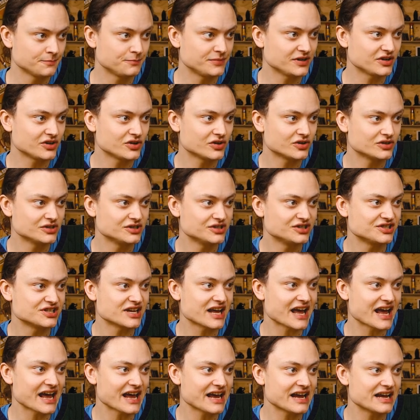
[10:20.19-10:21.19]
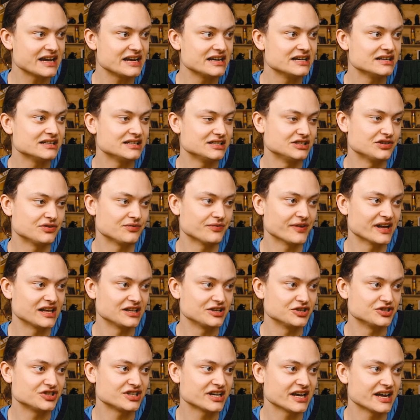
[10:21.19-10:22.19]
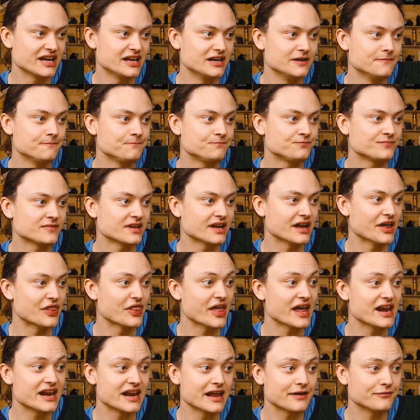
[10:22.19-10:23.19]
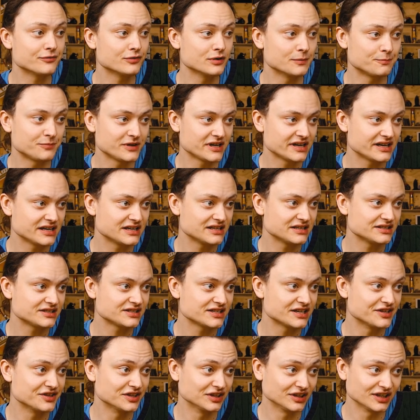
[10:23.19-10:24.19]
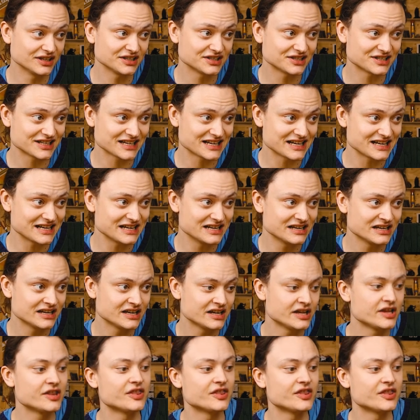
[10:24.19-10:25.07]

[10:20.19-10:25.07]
because A is value ten, and that never appears in the list E,